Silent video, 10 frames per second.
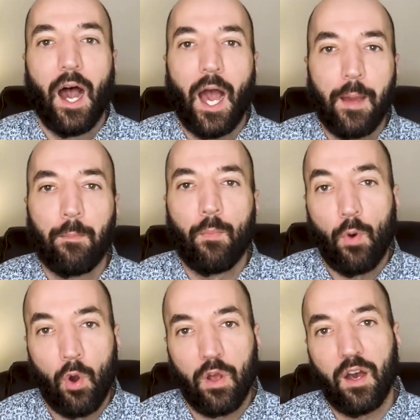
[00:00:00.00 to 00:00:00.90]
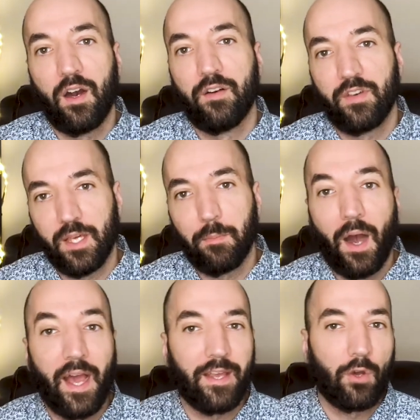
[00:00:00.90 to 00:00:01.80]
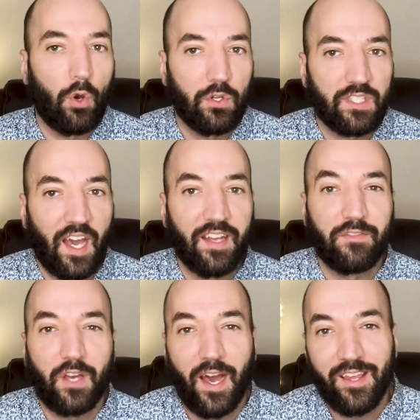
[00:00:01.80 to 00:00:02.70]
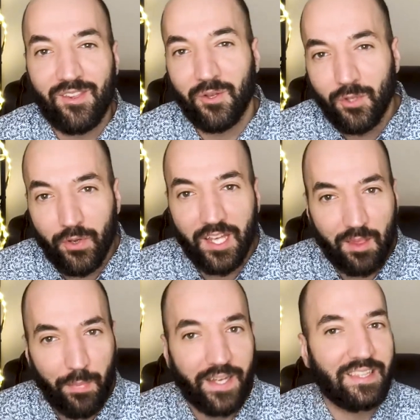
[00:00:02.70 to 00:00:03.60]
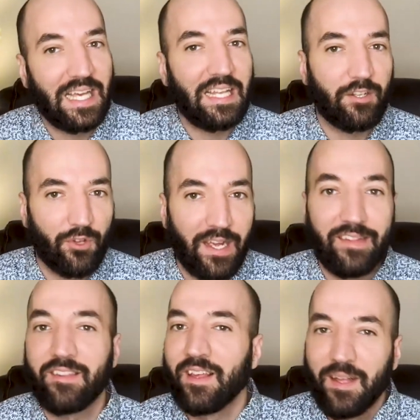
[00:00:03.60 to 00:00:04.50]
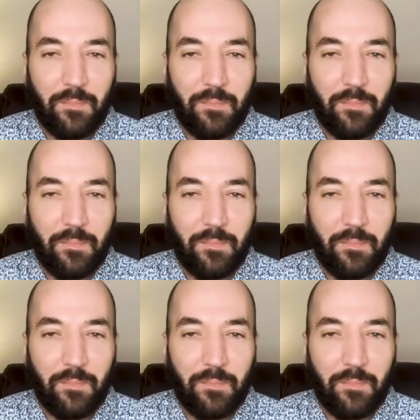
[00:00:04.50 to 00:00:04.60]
I'm more of a buy and hold kind of guy, so don't expect daily trades.